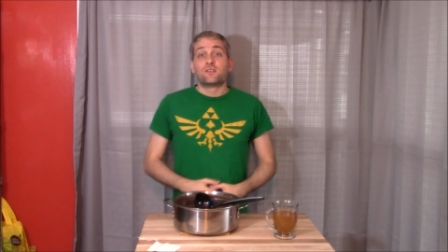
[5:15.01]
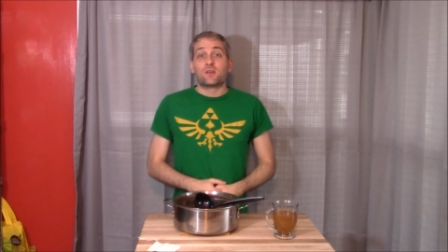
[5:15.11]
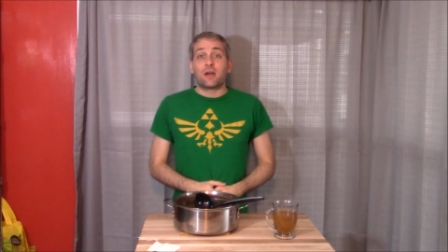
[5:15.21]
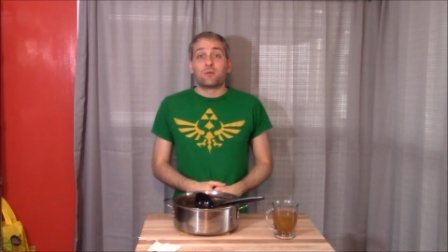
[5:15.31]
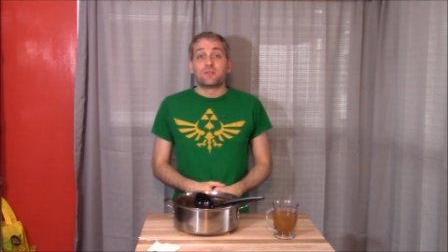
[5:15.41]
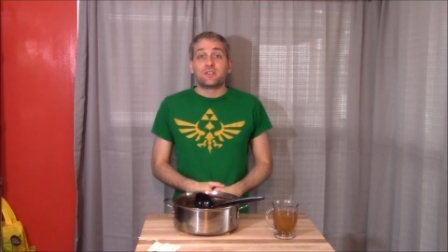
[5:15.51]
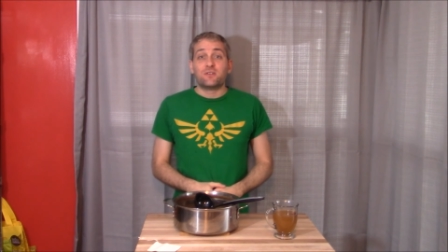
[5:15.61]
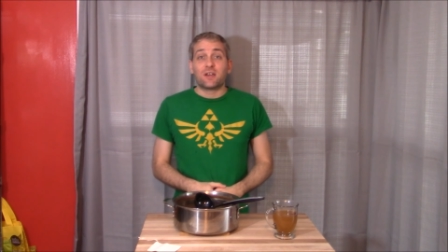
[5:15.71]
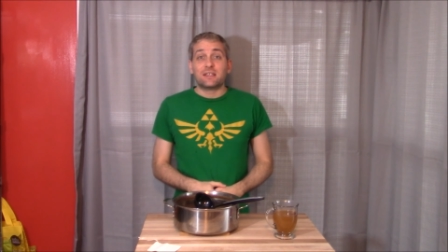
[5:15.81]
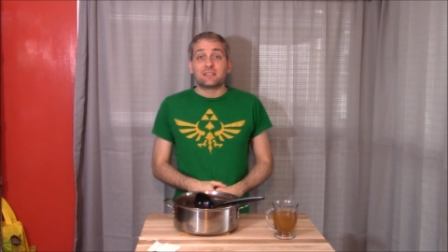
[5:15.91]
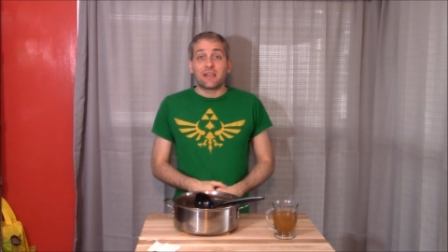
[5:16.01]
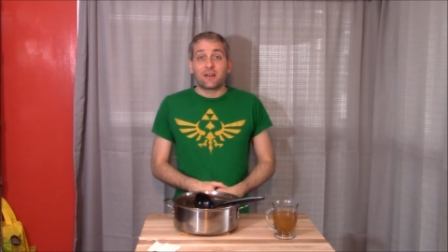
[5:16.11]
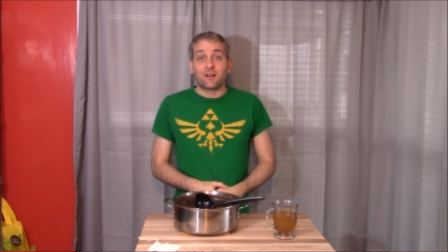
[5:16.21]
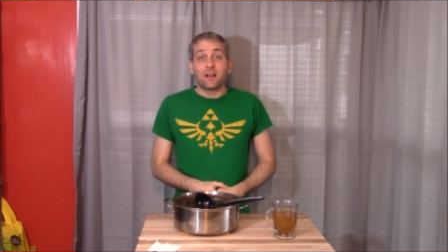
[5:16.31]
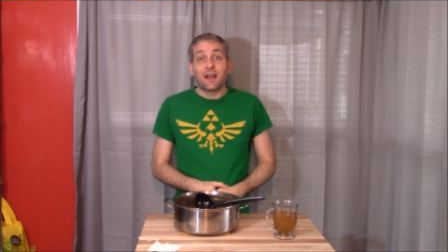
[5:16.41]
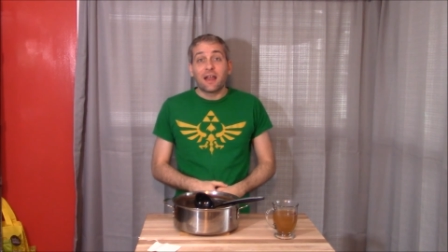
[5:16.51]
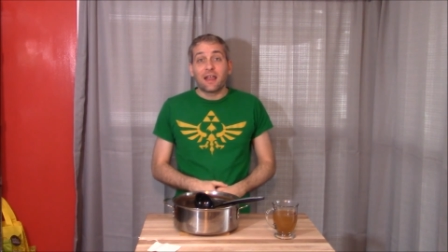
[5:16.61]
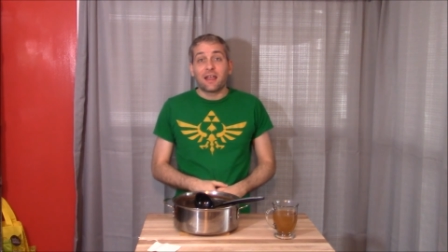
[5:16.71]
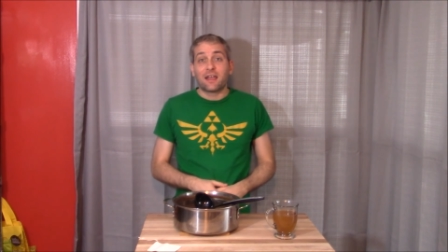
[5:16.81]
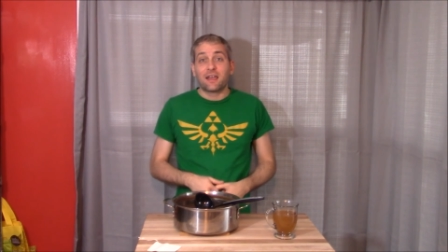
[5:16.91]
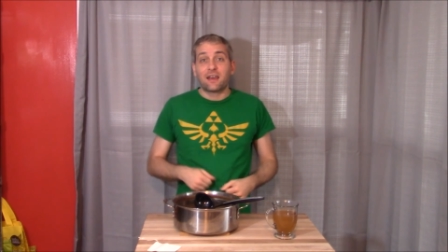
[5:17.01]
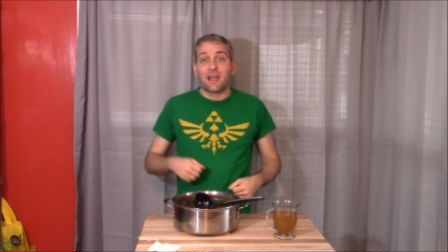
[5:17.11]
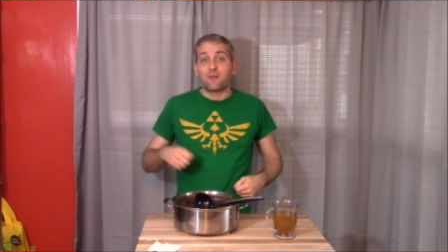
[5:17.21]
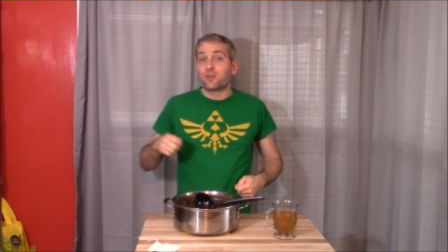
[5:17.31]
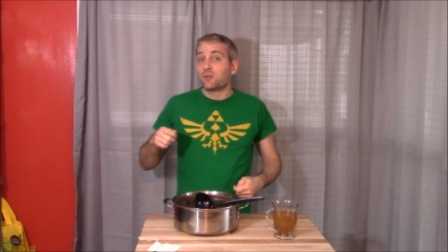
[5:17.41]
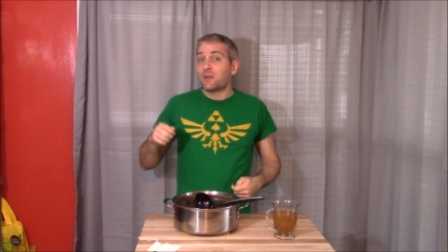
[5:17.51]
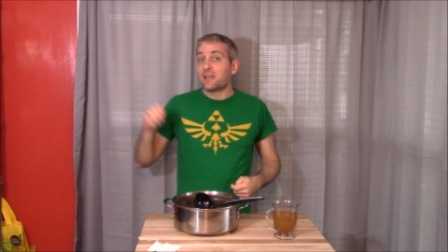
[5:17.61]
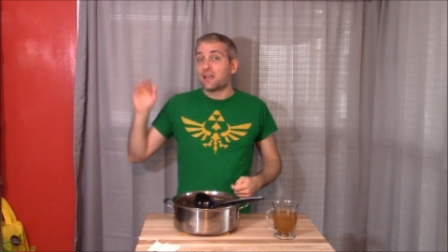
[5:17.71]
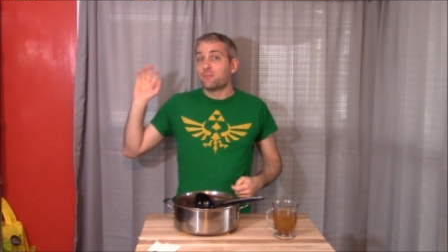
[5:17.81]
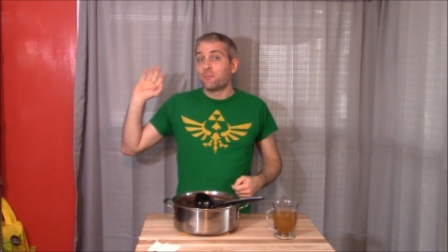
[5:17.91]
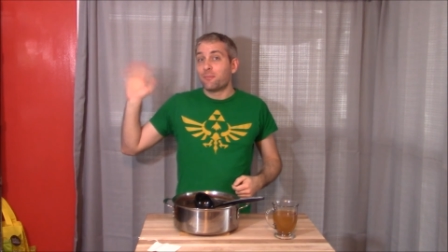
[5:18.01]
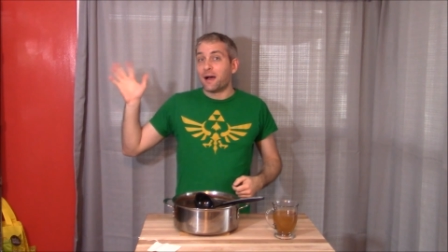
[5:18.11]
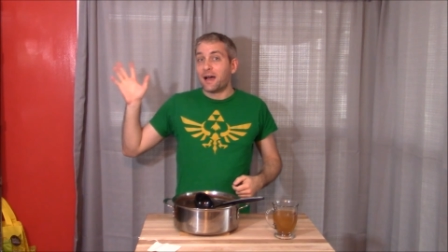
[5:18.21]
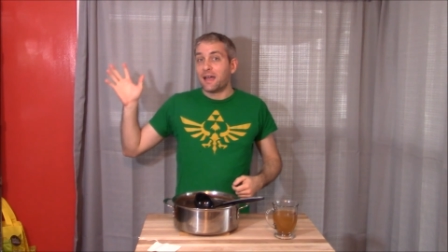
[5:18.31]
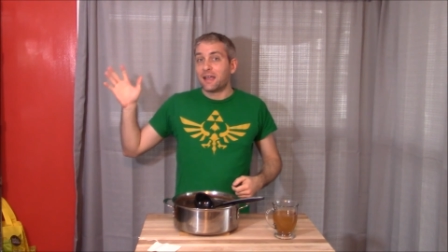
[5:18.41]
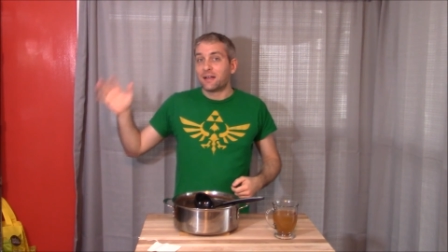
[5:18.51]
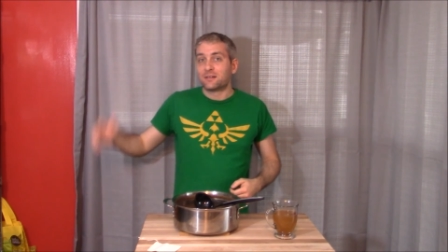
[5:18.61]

So I will see you guys later and have a good weekend. Bye.